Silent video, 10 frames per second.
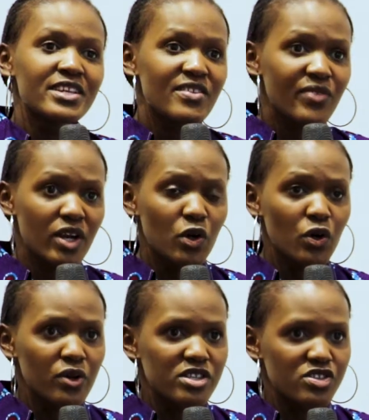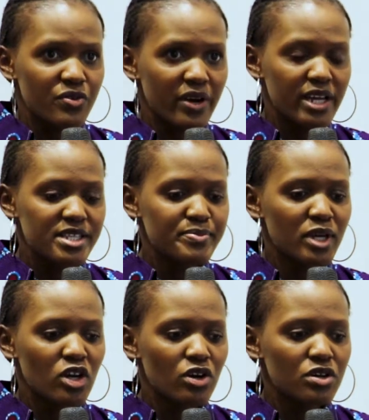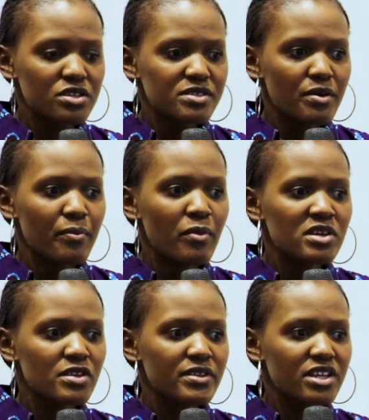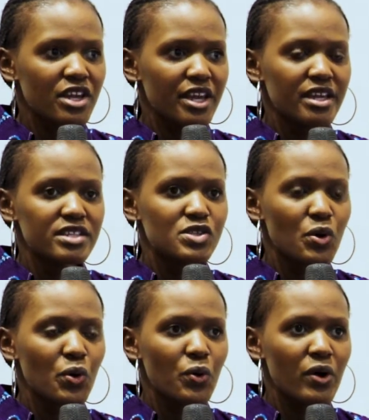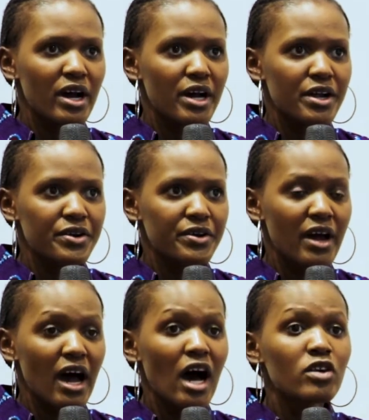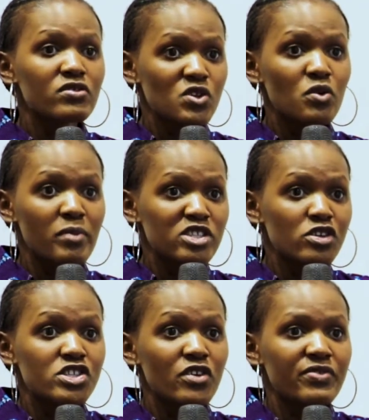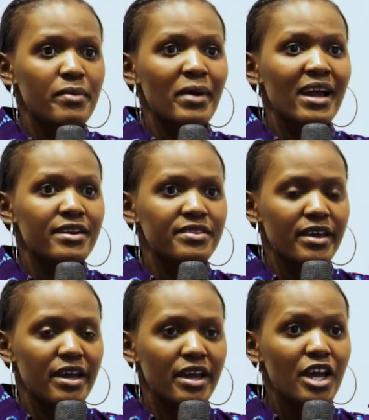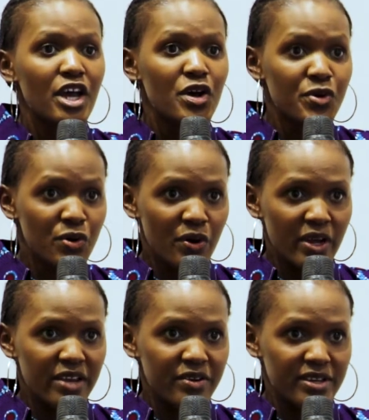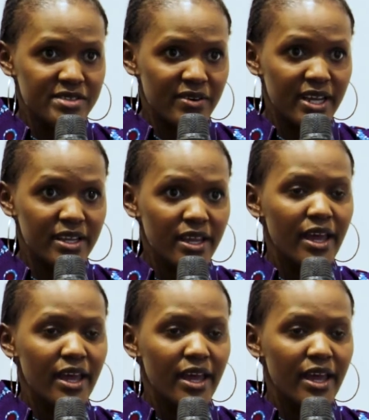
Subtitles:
That's a very good question, right? Because most of the kids who are out of school, majority of them are in the rural areas, right?